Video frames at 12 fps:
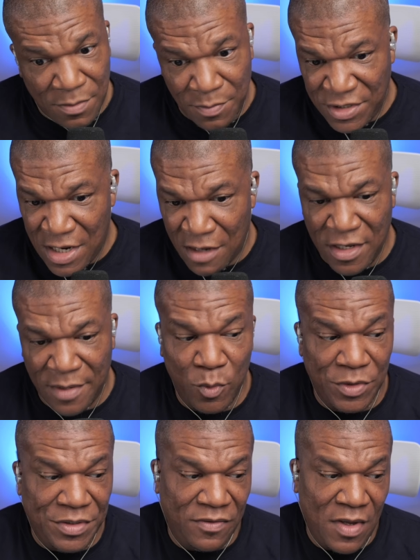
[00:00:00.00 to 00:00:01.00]
But y'all tell me
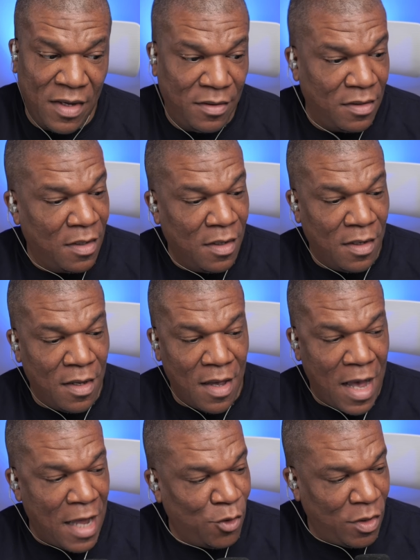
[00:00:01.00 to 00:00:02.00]
what you think.
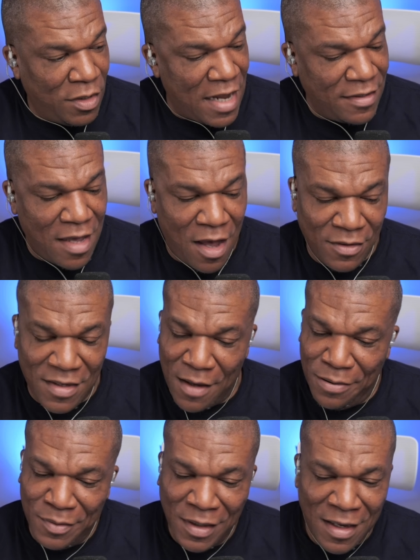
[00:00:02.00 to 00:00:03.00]
I know a lot of y'all.
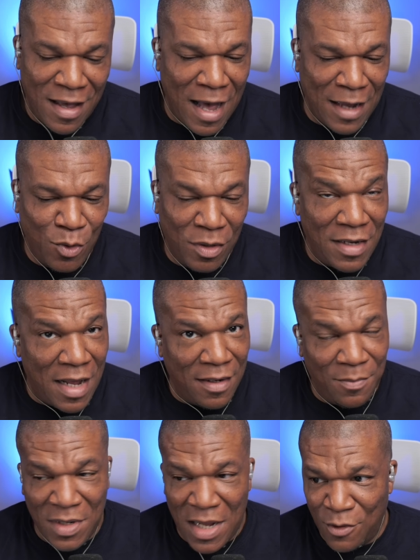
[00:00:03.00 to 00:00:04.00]
I know a
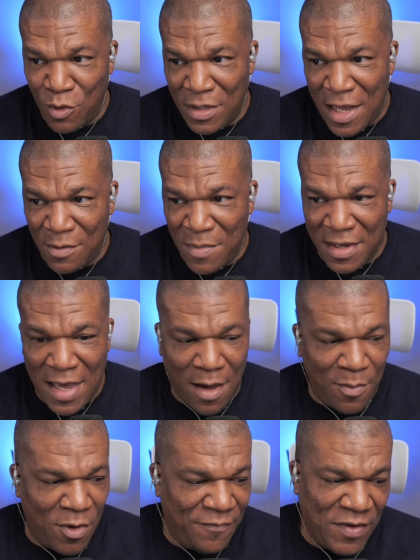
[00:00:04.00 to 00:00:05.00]
lot of my
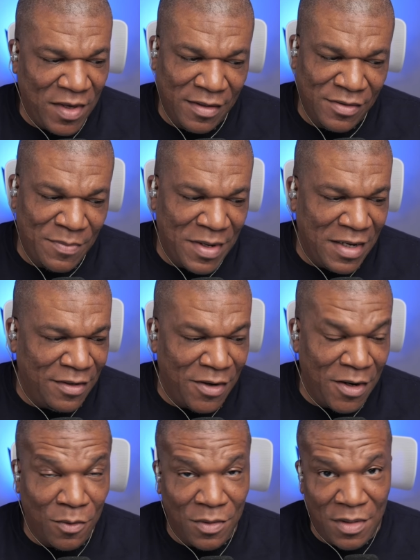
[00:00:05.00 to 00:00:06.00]
Cowboy fans, man.
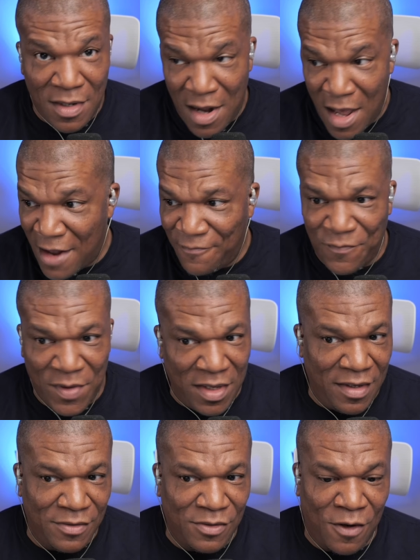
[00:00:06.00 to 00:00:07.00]
They are not
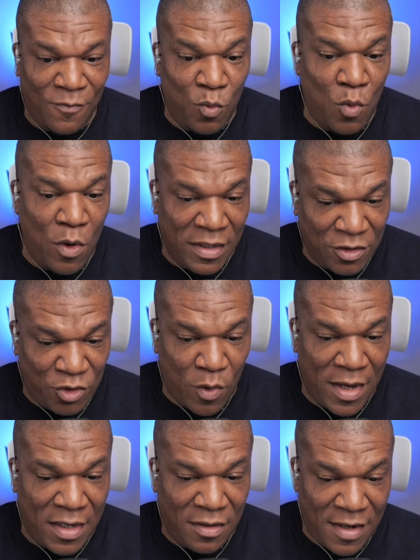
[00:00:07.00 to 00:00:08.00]
fans of one
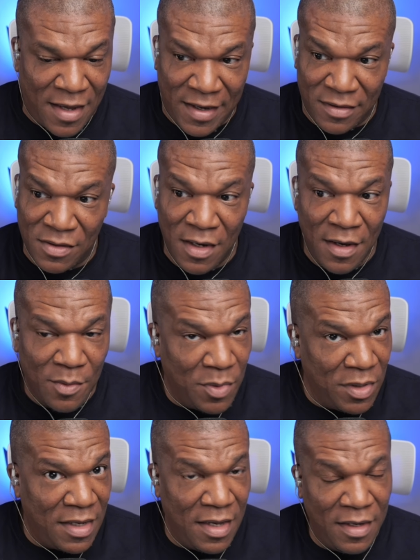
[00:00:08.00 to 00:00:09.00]
Trey Lance.
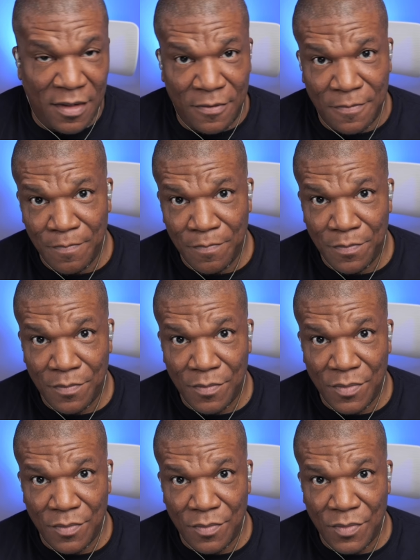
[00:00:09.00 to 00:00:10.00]
But again,
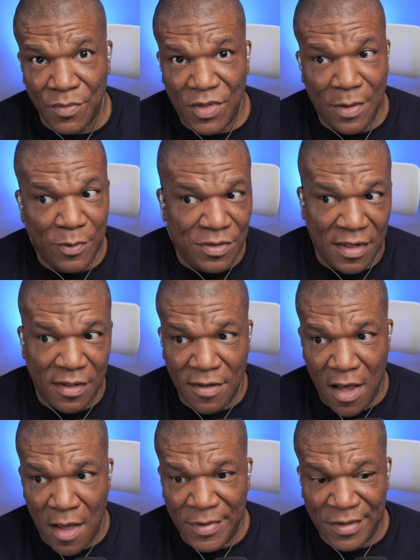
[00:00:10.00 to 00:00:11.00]
tell me what you think in the
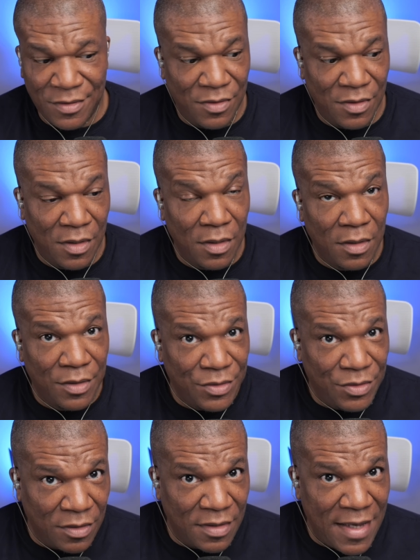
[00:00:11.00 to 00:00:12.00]
comments.
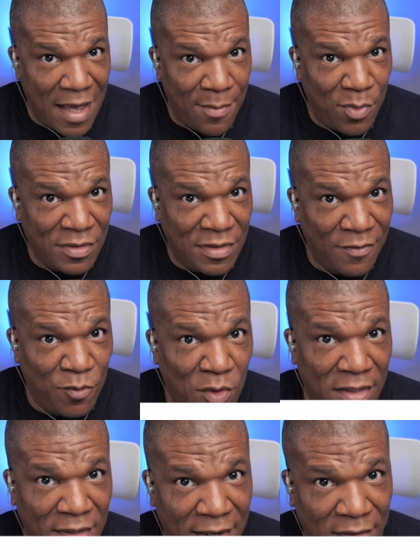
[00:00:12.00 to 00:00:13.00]
Should the Cowboys give
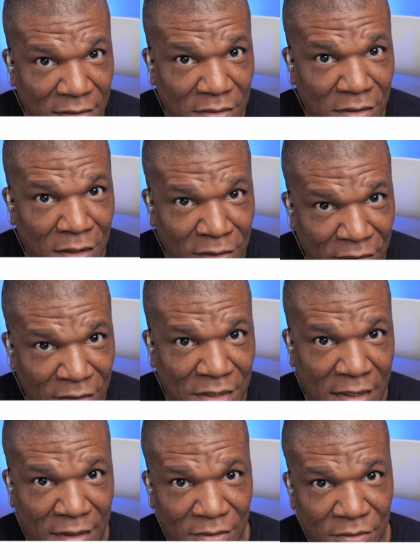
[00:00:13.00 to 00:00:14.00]
Trey Lance another
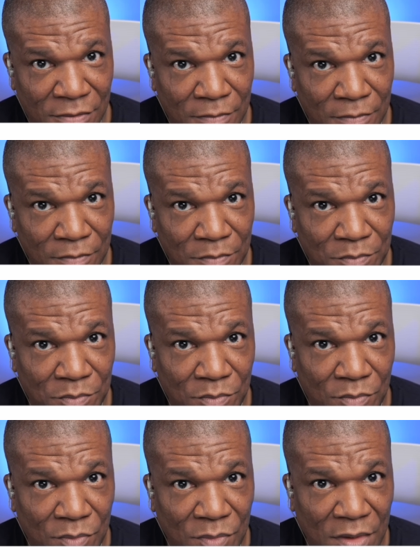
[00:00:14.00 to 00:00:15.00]
chance?
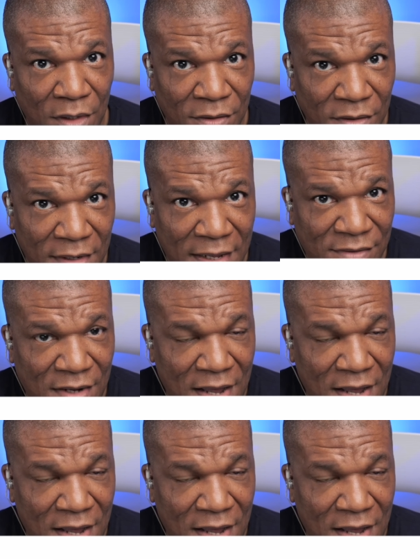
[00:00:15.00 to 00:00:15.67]
Until the next